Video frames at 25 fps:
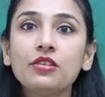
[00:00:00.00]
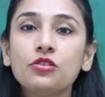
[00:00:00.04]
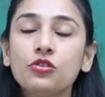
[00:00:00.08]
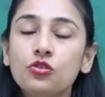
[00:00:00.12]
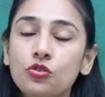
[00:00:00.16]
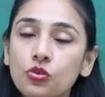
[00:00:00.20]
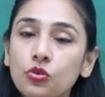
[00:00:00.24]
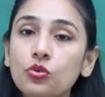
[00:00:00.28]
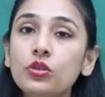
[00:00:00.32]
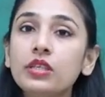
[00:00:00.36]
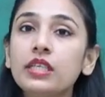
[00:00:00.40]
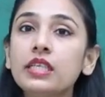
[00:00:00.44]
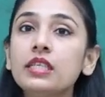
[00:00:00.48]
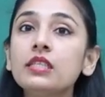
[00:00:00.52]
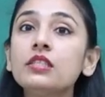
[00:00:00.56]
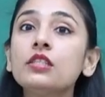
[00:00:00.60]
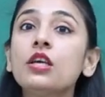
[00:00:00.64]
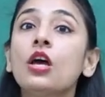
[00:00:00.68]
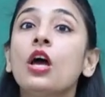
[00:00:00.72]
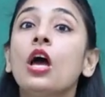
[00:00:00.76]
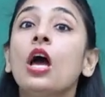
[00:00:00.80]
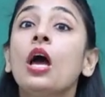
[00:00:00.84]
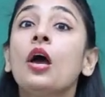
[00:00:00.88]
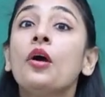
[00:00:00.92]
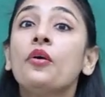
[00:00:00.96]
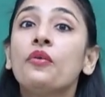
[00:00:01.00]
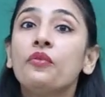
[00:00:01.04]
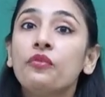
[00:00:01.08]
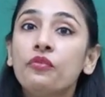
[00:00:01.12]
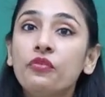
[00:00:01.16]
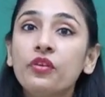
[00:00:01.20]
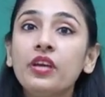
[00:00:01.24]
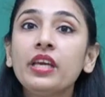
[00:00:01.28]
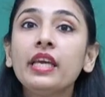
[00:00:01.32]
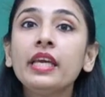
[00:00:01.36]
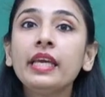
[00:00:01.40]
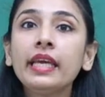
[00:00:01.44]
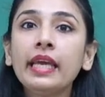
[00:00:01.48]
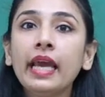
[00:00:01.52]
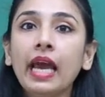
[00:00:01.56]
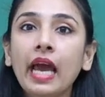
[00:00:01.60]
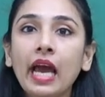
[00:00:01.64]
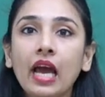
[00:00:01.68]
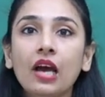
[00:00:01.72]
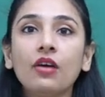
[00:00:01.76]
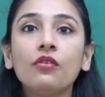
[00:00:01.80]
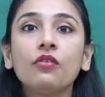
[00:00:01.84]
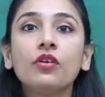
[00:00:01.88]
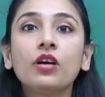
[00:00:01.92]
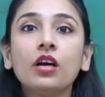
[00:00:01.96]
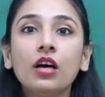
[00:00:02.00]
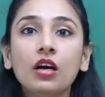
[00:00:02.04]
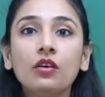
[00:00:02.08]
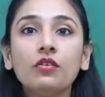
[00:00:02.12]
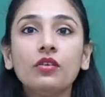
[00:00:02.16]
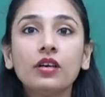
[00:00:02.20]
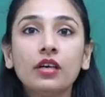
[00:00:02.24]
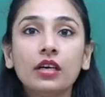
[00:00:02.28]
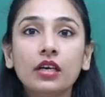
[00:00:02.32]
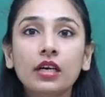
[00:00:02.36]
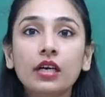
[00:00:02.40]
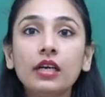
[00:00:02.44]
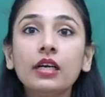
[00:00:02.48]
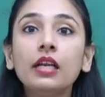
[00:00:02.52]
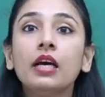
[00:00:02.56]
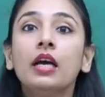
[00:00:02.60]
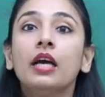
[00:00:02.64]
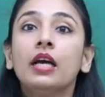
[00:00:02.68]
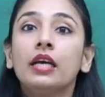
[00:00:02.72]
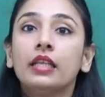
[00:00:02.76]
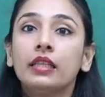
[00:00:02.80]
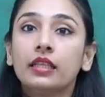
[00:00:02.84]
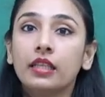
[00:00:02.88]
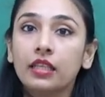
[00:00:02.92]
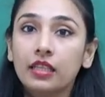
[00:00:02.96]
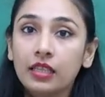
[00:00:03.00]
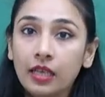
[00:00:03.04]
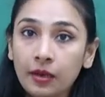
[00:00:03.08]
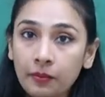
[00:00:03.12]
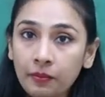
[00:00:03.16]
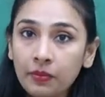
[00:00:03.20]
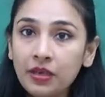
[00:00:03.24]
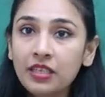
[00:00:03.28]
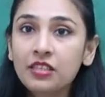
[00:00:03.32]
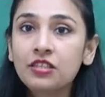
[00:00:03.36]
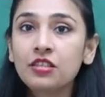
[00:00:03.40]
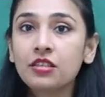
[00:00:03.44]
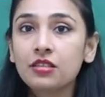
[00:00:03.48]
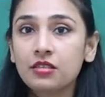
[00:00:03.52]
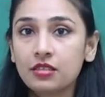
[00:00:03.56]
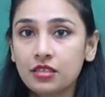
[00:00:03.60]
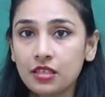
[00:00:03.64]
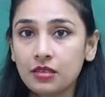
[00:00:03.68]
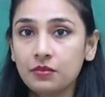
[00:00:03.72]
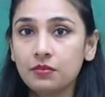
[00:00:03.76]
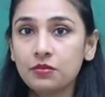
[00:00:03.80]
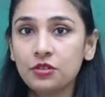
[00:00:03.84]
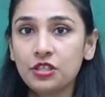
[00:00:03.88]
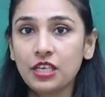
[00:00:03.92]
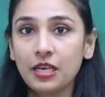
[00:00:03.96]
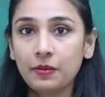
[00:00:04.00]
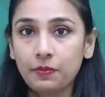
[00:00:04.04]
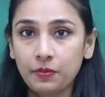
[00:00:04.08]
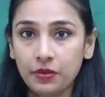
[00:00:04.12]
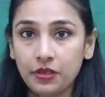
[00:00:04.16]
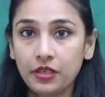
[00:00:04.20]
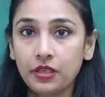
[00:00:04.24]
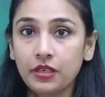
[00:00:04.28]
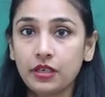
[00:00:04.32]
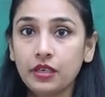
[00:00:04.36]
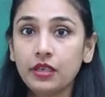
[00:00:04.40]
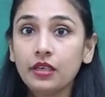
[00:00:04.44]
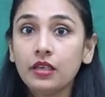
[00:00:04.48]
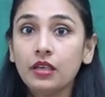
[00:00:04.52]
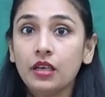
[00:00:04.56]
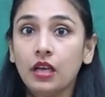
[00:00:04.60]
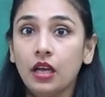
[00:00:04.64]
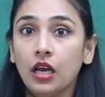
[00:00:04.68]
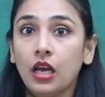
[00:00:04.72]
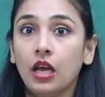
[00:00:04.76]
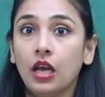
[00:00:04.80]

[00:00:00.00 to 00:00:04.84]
Students, we have covered the number system chapter